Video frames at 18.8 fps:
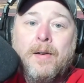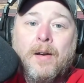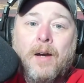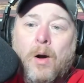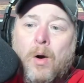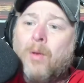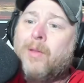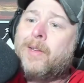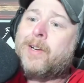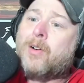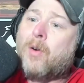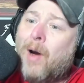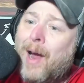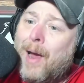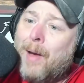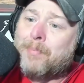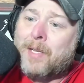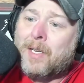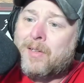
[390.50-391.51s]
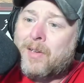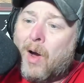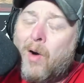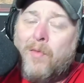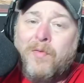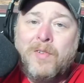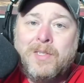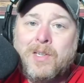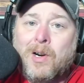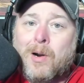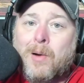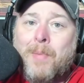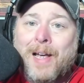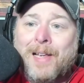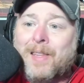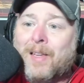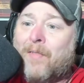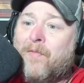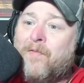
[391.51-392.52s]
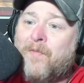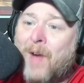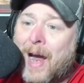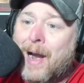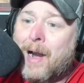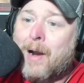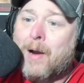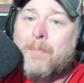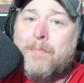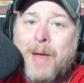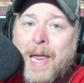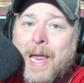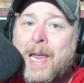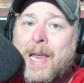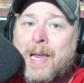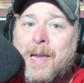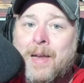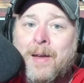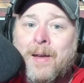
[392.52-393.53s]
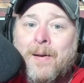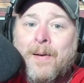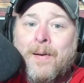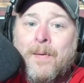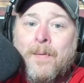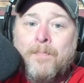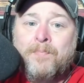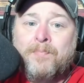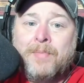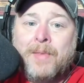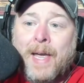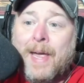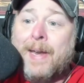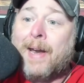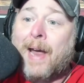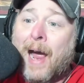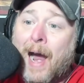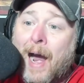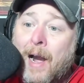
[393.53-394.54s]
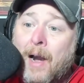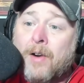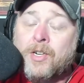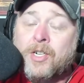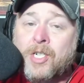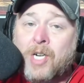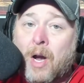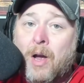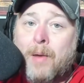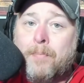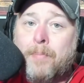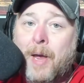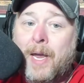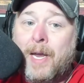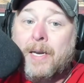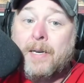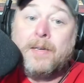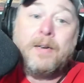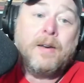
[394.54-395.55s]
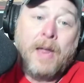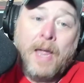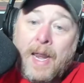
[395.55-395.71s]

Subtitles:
Holy crap, the Dolphins are about to fire me and hire Sean Payton.